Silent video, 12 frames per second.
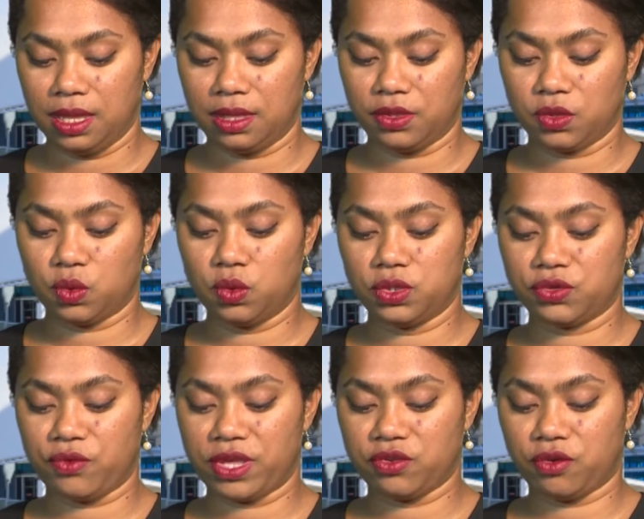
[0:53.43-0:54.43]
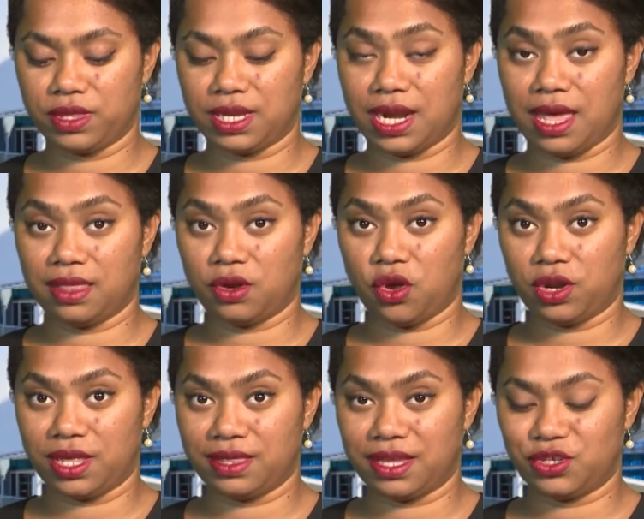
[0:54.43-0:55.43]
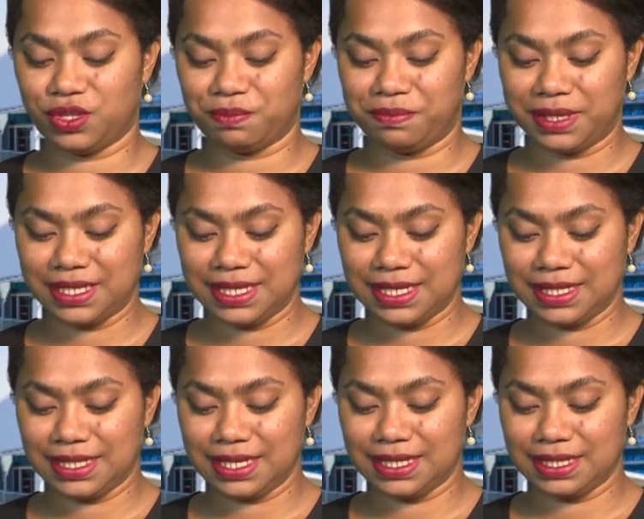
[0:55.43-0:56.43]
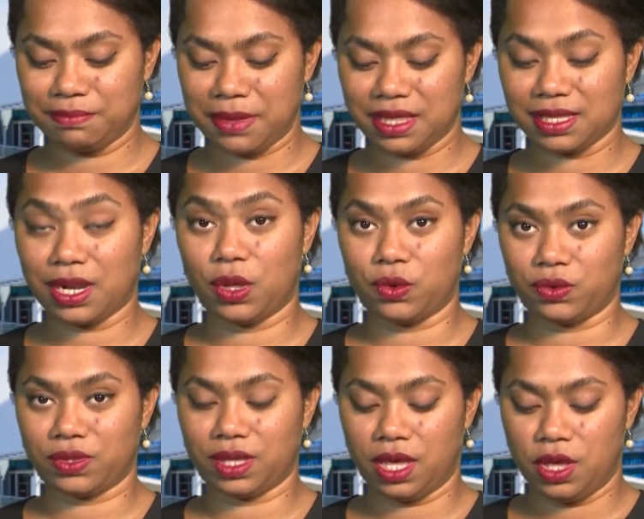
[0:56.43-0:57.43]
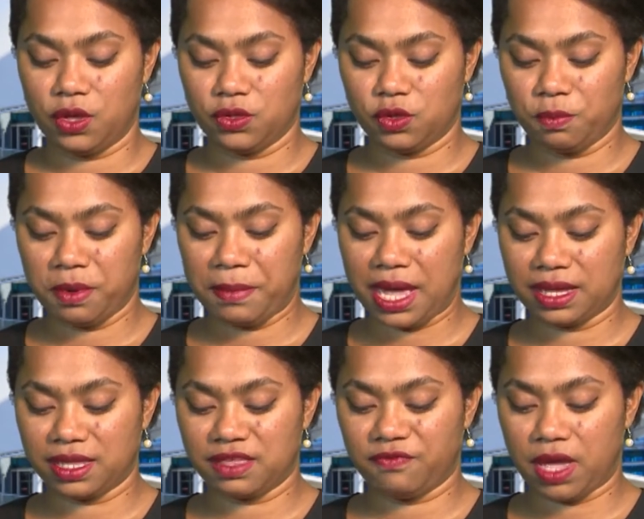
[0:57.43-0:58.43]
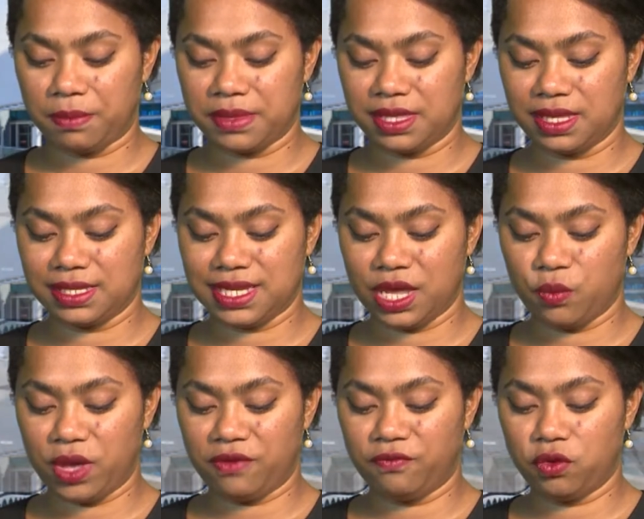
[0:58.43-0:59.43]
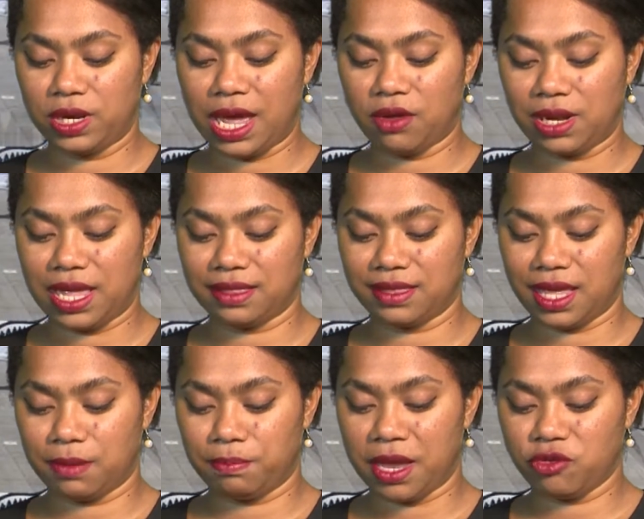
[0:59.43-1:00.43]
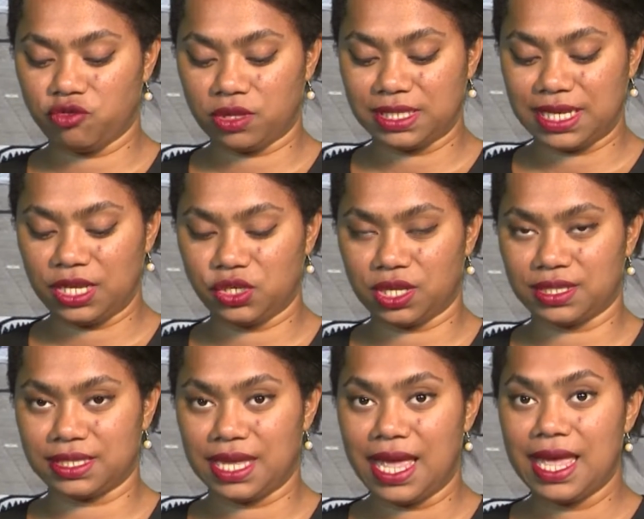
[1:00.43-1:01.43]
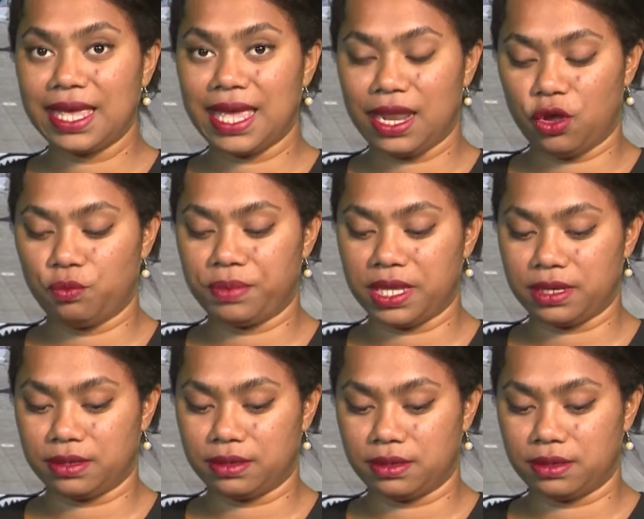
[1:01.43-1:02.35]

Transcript: The schools, restaurants and other non-essential businesses must close. Supermarkets, pharmacies, takeaway food outlets and petrol stations can open.